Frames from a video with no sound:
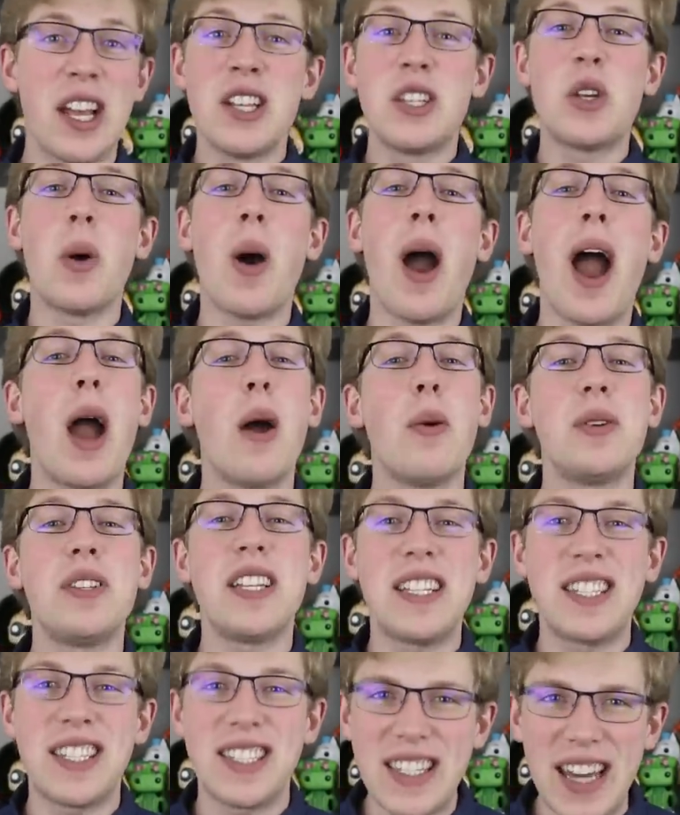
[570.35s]
So I was
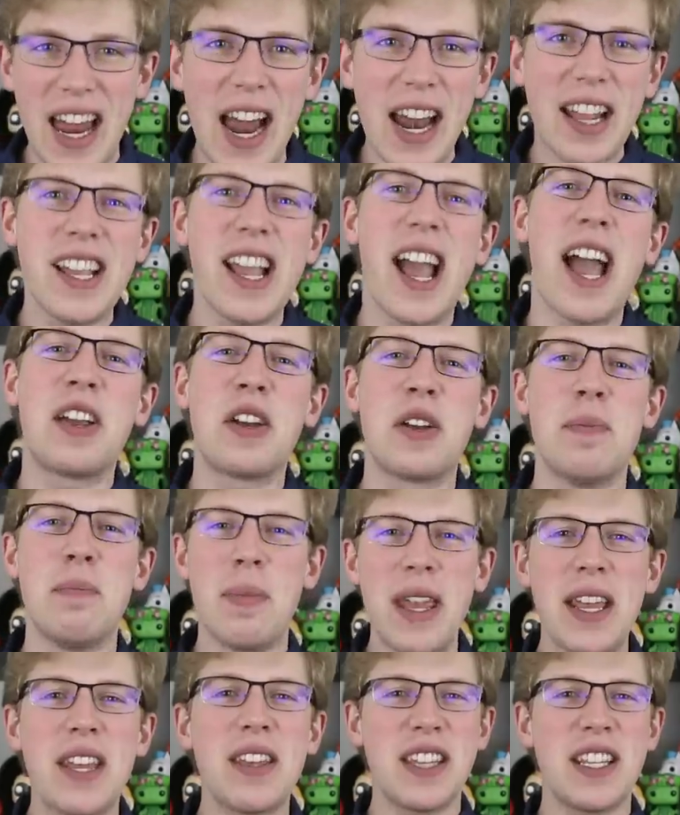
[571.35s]
ecstatic I could
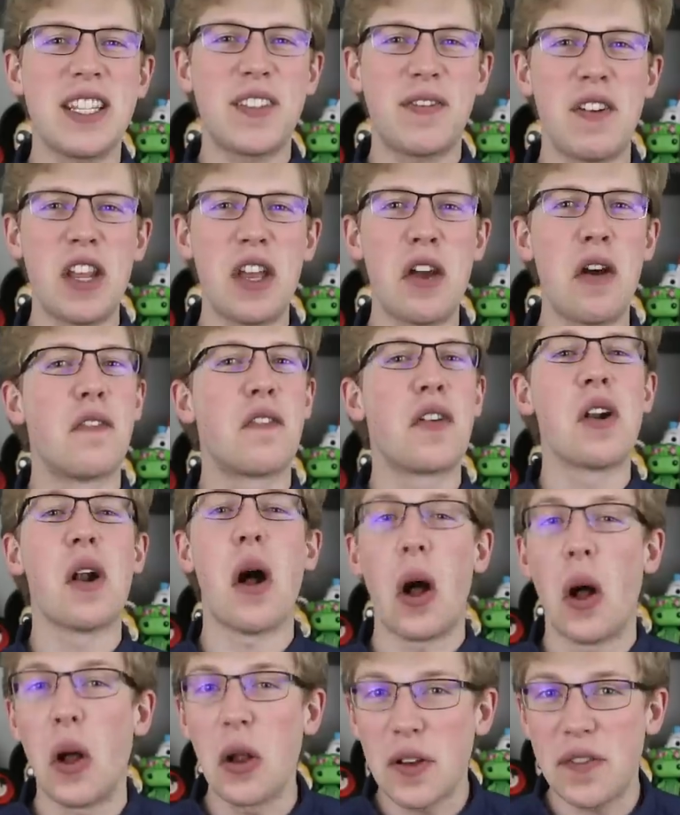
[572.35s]
make this video for
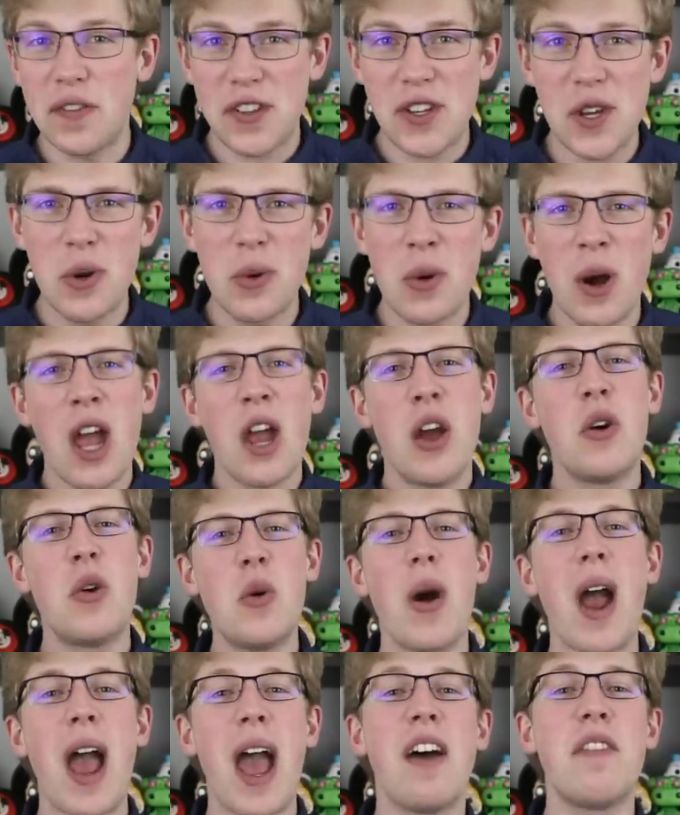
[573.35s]
all of you
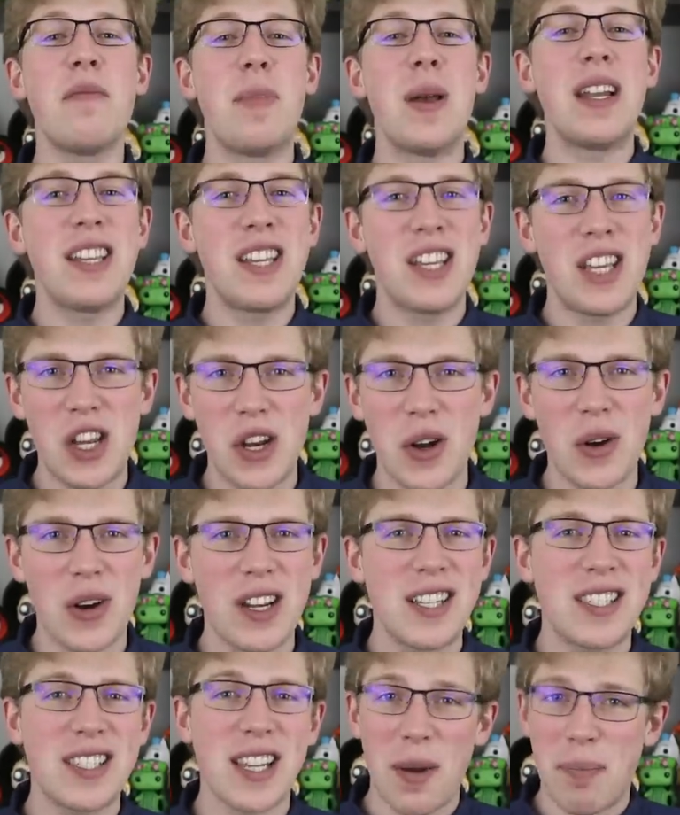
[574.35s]
who have been
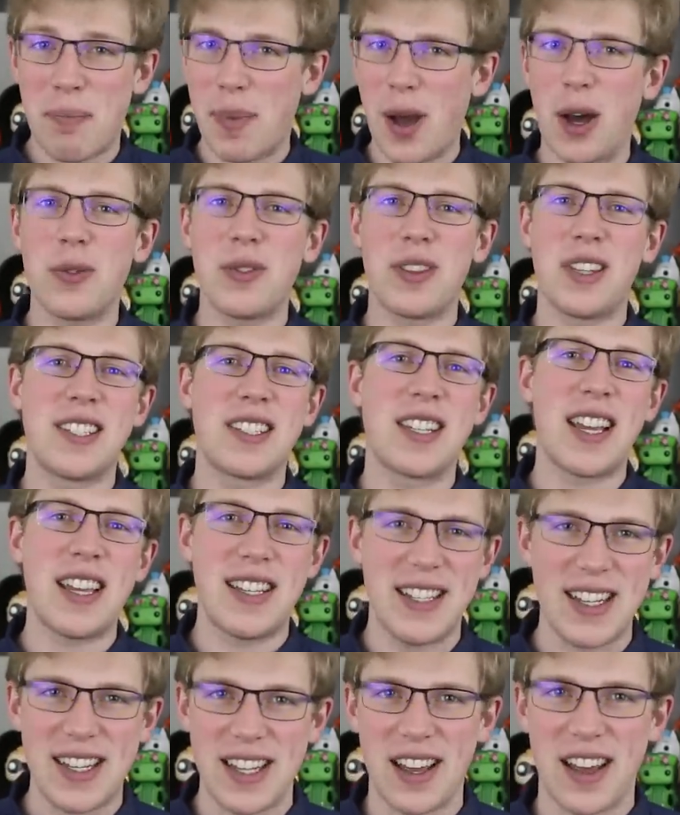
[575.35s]
curious about this
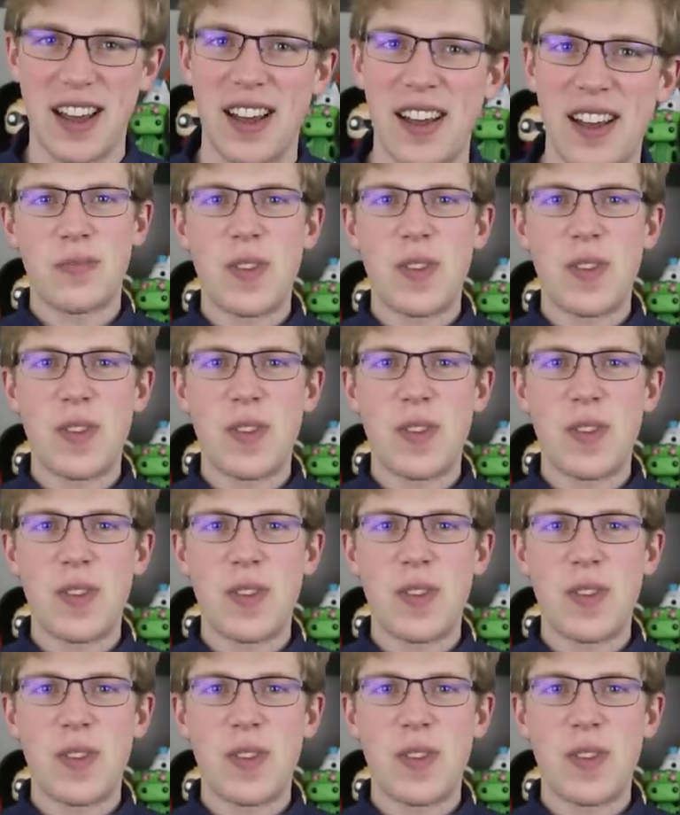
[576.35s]
idea.